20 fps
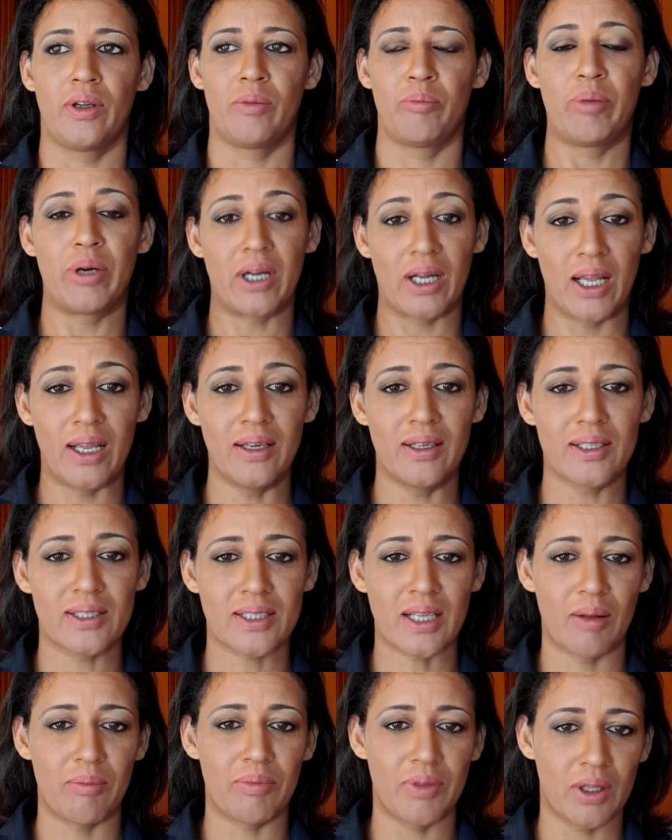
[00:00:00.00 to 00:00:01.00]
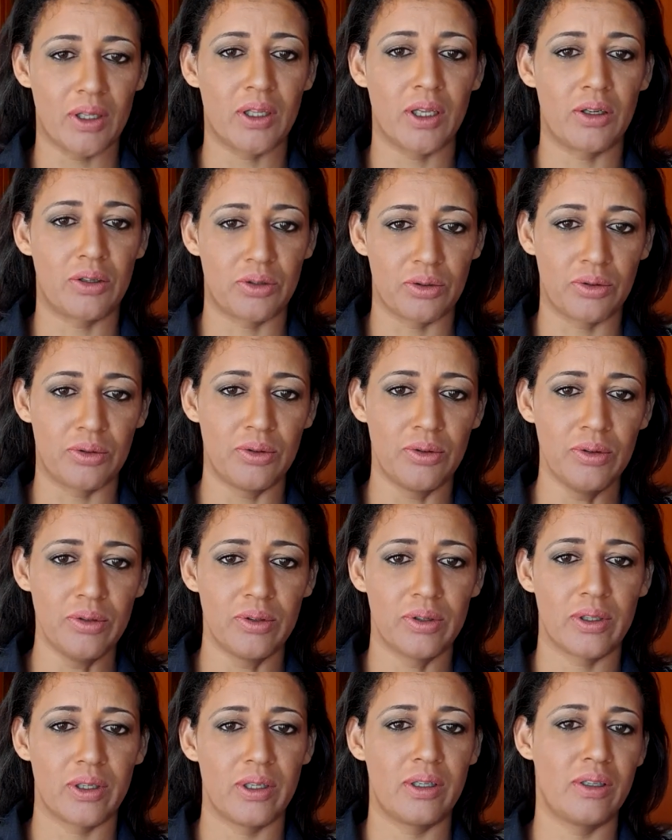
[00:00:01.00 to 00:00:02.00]
Parade is something they do
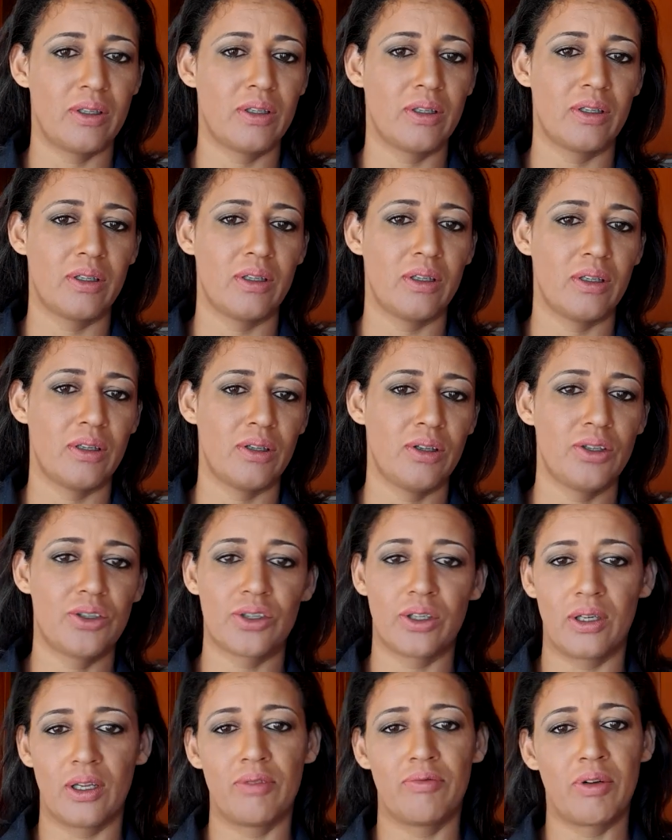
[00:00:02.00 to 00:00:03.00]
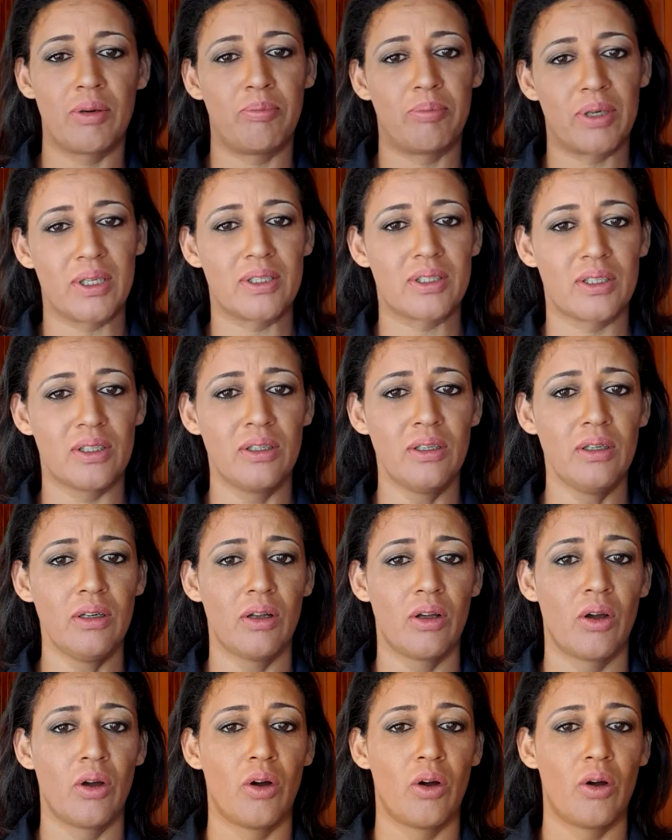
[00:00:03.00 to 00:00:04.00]
in each and every prison
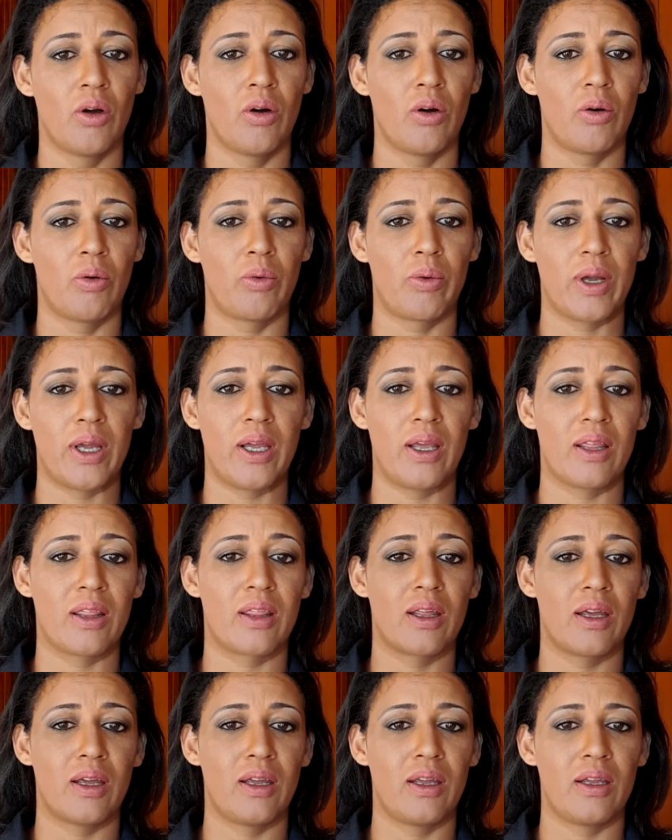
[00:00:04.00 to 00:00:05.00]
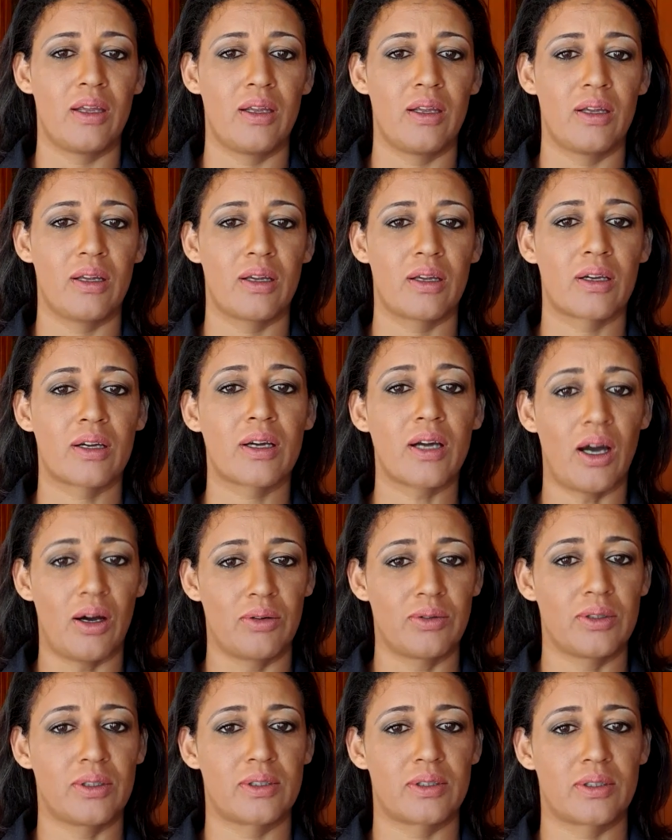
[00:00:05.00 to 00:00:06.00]
where they
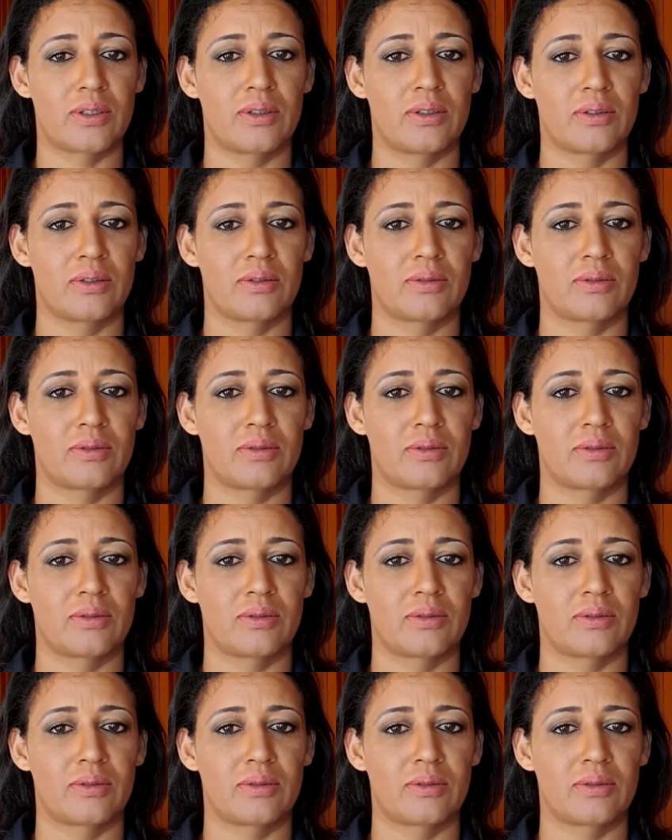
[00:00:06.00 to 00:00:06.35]
count.